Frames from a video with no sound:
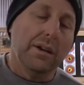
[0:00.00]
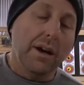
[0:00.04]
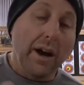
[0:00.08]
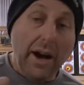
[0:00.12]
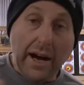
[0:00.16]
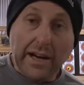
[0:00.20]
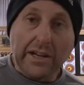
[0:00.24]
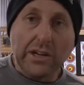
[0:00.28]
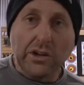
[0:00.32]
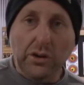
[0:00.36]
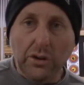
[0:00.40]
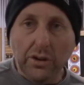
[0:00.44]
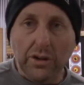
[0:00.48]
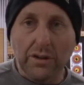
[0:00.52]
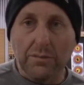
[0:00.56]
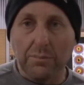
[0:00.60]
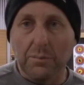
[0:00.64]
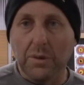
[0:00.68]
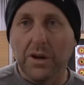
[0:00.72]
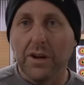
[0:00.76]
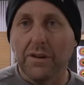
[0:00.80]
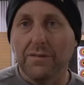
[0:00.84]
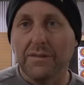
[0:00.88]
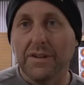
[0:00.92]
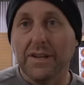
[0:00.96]
I could have
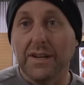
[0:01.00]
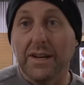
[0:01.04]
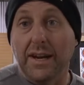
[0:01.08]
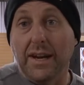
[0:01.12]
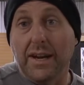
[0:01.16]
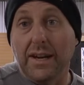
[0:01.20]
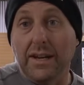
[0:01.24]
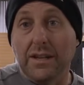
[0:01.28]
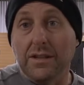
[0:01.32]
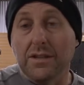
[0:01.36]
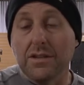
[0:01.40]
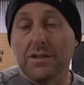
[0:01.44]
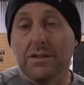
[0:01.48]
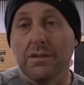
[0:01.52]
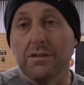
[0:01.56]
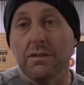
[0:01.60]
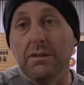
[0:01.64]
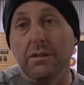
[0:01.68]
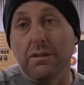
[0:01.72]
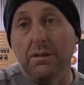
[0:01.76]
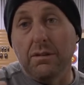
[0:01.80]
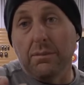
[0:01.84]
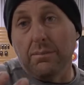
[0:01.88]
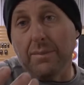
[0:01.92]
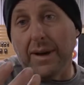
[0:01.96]
moved it in
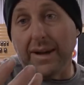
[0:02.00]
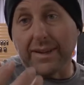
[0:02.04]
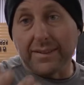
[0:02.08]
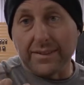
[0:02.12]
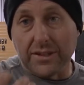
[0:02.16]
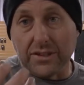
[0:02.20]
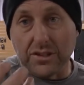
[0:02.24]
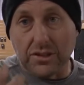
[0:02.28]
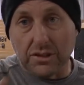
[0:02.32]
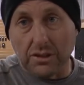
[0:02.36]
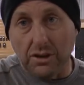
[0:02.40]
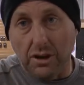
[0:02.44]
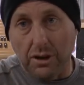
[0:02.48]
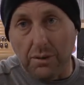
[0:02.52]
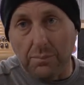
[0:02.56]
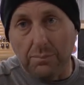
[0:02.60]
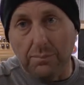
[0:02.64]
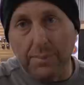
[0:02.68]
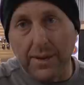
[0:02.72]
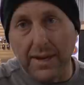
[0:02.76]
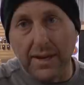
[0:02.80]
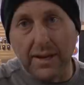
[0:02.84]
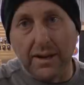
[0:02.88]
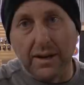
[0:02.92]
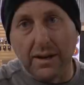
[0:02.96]
to make the
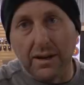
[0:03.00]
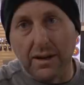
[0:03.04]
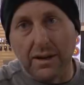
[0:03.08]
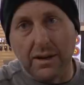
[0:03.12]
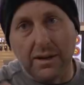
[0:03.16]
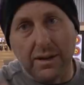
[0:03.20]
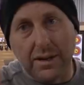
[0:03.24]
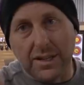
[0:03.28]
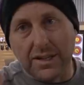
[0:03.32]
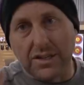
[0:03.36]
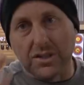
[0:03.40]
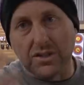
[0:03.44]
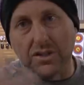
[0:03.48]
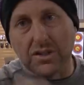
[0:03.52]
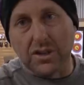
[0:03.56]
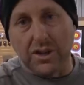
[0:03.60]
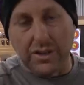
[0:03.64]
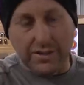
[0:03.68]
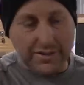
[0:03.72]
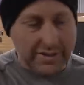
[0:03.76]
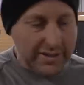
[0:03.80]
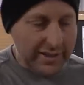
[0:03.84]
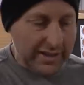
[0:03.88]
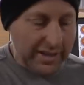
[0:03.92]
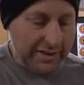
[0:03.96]
scope bigger. I just
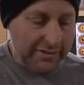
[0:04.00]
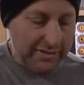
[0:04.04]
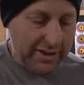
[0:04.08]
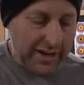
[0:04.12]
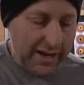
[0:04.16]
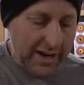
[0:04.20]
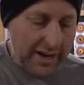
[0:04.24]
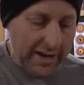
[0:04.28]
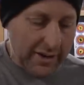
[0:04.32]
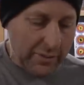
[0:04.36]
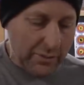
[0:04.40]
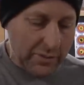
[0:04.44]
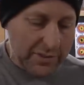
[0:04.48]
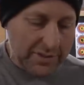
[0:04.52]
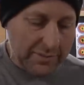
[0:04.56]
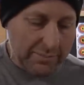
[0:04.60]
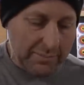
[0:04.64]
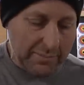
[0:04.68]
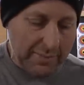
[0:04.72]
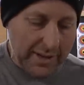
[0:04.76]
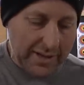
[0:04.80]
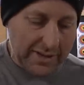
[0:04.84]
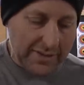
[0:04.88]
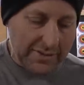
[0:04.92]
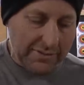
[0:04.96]
chose to leave it out. It wasn't
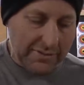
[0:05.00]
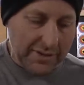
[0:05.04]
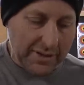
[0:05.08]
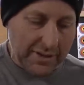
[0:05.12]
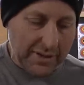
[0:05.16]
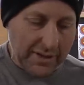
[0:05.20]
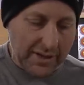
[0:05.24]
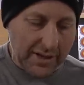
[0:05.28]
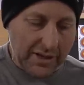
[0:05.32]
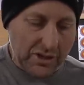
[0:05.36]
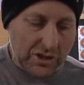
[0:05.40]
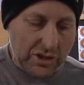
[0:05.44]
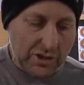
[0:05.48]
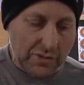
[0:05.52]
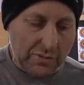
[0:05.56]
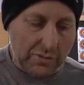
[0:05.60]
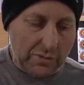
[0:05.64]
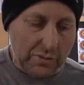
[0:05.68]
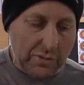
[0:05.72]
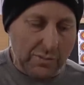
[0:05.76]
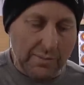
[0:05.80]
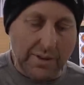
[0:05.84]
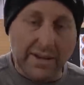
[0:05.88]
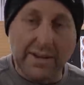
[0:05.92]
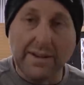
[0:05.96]
much of an issue
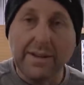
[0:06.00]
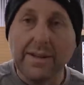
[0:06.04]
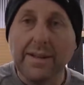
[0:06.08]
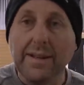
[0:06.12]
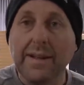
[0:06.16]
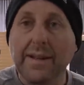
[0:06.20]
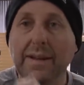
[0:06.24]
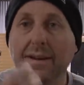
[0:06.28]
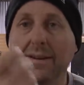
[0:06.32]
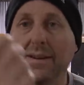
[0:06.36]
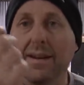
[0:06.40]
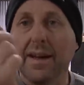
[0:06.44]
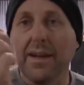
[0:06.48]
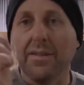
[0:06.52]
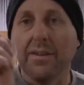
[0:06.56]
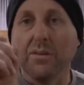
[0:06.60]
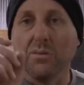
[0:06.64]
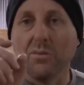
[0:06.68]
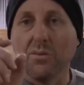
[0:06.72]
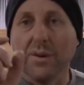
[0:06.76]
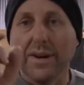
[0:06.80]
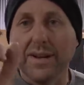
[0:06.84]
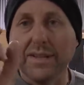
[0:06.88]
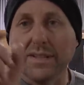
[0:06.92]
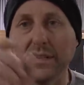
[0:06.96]
for me. Now the
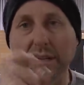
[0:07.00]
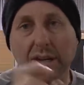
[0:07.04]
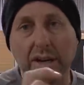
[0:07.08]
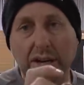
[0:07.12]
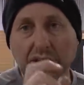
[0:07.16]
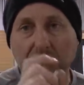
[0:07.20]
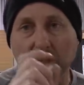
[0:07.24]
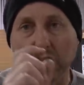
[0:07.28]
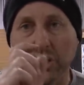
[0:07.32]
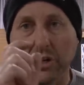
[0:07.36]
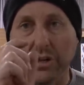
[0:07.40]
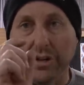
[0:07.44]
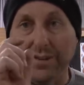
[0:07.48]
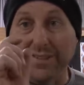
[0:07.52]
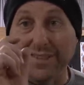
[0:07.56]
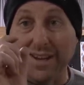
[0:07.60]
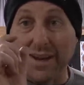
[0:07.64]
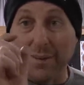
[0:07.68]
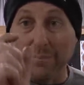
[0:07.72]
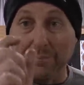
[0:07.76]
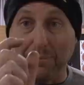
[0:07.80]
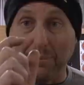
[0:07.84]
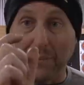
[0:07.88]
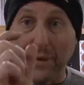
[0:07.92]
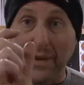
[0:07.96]
reason I chose
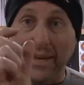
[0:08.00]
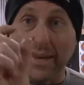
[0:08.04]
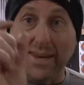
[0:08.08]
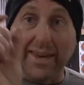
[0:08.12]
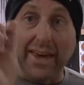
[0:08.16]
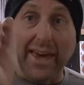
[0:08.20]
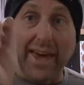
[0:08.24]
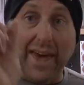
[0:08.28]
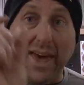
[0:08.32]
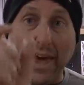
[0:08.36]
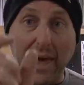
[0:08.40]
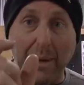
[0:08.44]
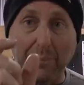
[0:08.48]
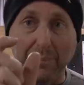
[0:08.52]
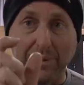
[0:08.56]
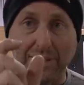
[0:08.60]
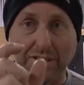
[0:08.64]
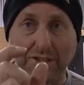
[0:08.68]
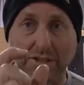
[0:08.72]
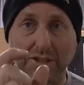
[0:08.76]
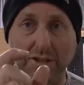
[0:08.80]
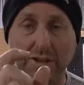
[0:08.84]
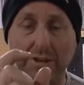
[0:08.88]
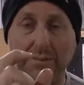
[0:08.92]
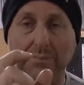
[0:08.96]
a big
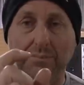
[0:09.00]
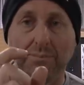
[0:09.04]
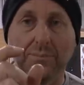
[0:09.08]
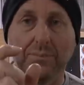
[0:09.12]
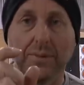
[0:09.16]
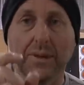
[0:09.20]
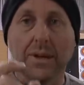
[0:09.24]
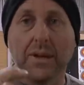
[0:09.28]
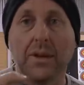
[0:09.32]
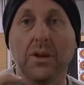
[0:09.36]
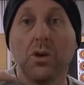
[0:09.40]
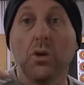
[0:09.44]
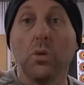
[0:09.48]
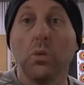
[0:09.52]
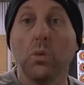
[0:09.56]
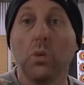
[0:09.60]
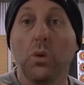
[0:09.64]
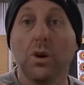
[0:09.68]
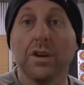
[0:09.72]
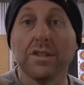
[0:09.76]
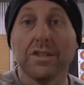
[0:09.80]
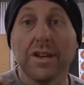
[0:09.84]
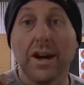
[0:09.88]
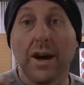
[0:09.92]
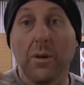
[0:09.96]
aperture
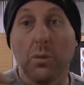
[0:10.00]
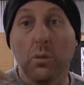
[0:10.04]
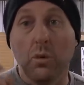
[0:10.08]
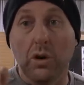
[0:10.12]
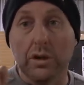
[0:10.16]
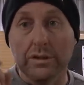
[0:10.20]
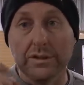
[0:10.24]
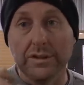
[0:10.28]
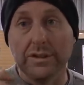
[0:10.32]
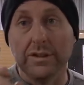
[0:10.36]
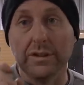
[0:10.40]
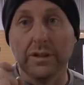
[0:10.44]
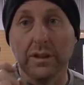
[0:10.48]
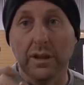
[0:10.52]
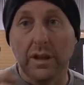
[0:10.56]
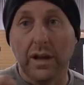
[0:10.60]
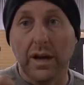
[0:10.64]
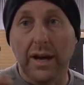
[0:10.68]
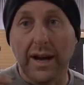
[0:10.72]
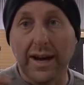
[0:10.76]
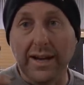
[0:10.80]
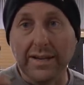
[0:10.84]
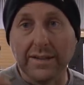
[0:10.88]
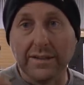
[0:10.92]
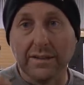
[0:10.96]
was I wanted
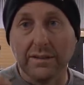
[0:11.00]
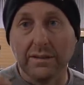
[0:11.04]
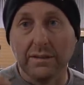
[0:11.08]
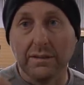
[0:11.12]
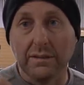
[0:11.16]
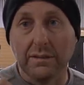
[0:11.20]
light.